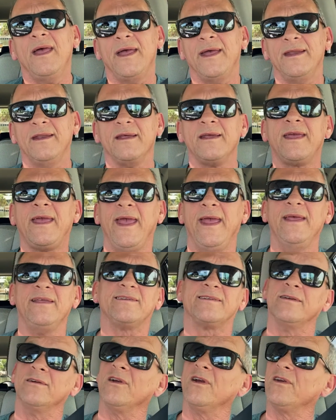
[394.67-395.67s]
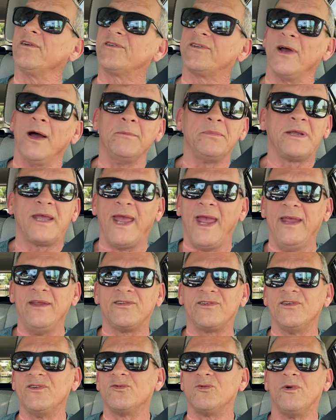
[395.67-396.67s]
And in case there are some
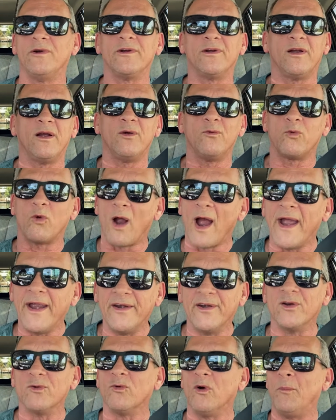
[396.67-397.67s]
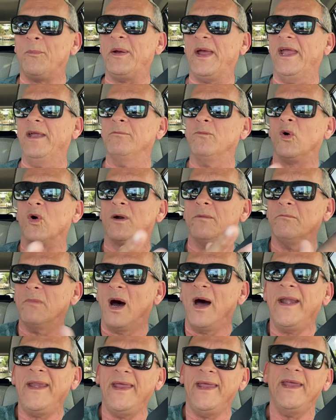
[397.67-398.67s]
cases where a rider will pay more
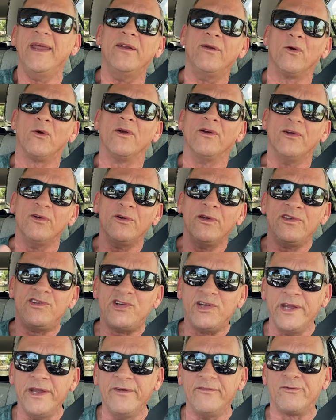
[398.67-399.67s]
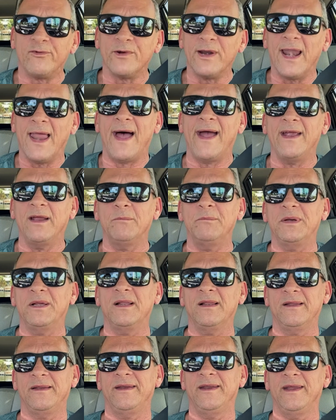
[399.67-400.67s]
money in order to achieve
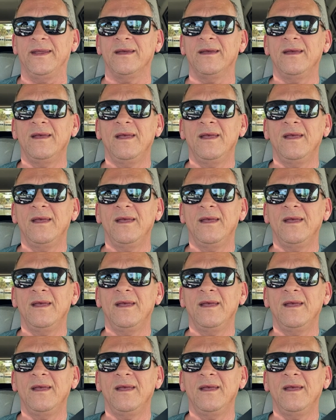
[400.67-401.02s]
reliability.